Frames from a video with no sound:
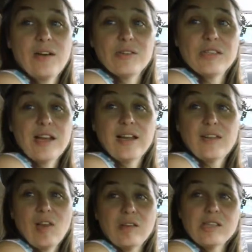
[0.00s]
Outside, it
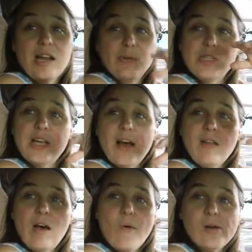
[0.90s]
lived outside. It was
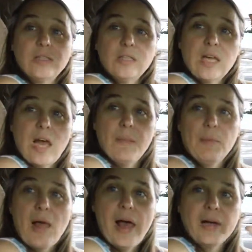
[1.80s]
yellow and
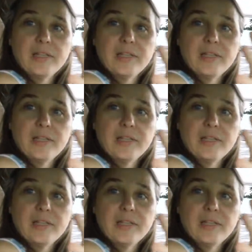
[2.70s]
black.